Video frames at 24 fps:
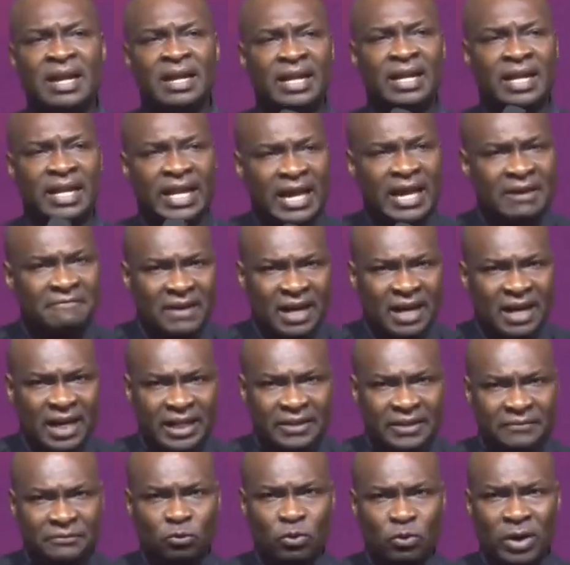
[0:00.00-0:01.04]
never
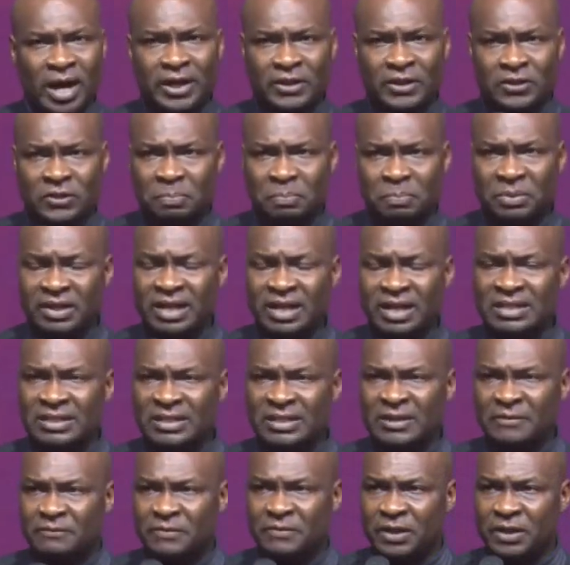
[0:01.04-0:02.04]
live to experience the